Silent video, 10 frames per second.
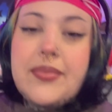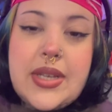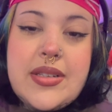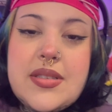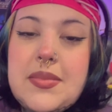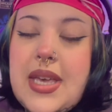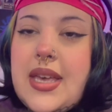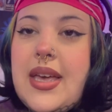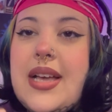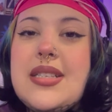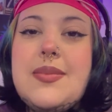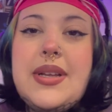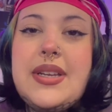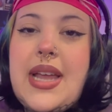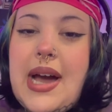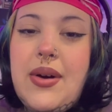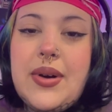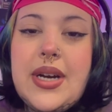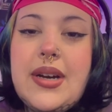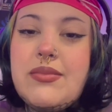it's me. It's been an
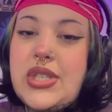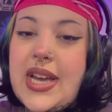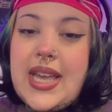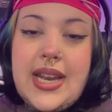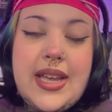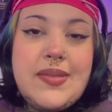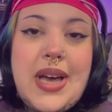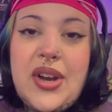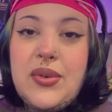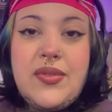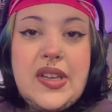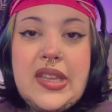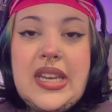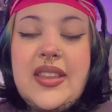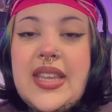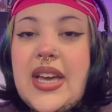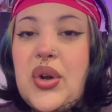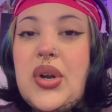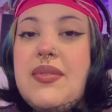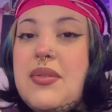hour. I'm checking in. I don't feel anything. I
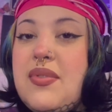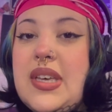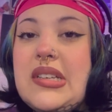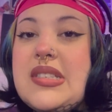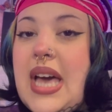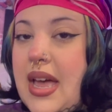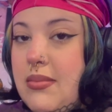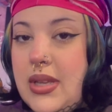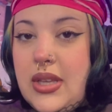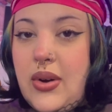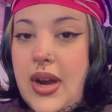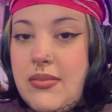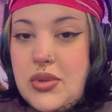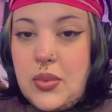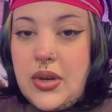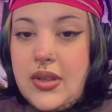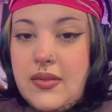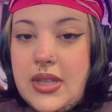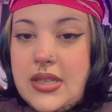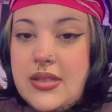don't even feel 10 milligrams worth
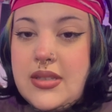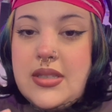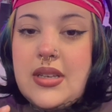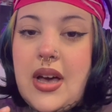of this